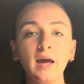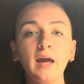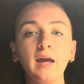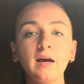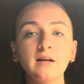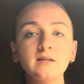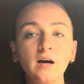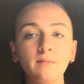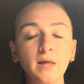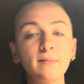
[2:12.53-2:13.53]
And
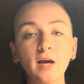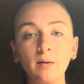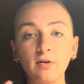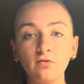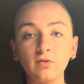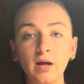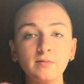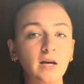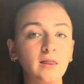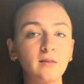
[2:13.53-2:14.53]
they become inflamed
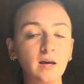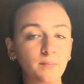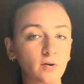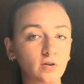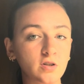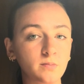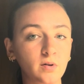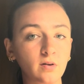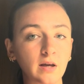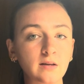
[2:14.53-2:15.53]
and they produce
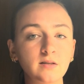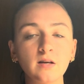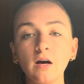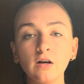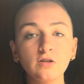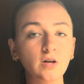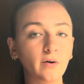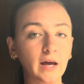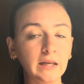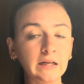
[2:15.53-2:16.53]
mucus.
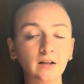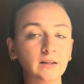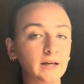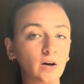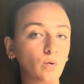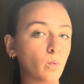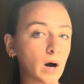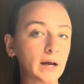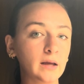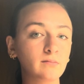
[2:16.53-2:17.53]
So any clear,
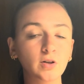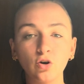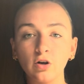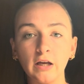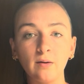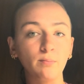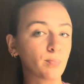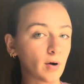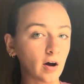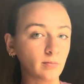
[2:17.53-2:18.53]
white, green,
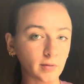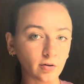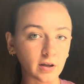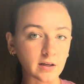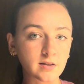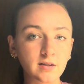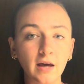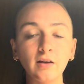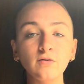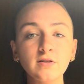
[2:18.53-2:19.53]
brown mucus
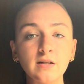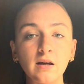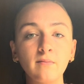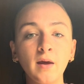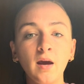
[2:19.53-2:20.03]
that you see